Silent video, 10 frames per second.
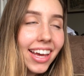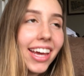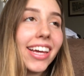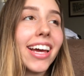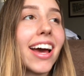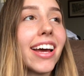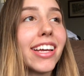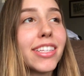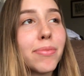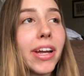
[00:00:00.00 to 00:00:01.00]
Hey
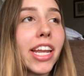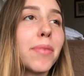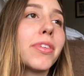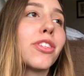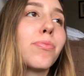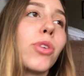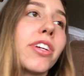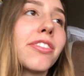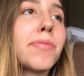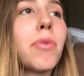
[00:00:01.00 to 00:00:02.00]
guys, my name is
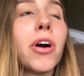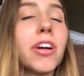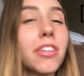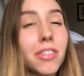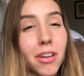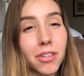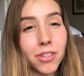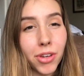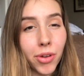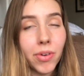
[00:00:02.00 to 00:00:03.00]
Marissa Morris,
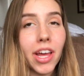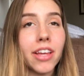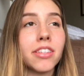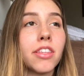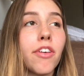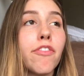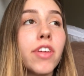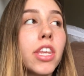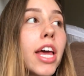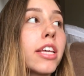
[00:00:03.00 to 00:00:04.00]
also known as the
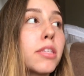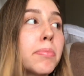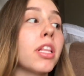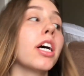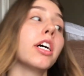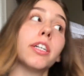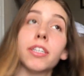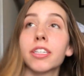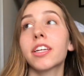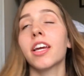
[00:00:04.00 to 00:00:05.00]
Fitness
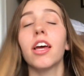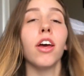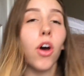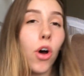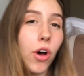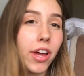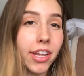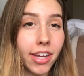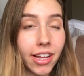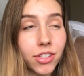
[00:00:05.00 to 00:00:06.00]
Plug
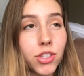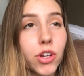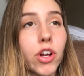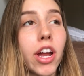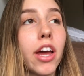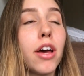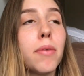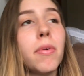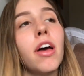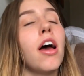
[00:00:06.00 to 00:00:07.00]
on
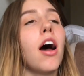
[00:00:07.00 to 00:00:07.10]
Instagram.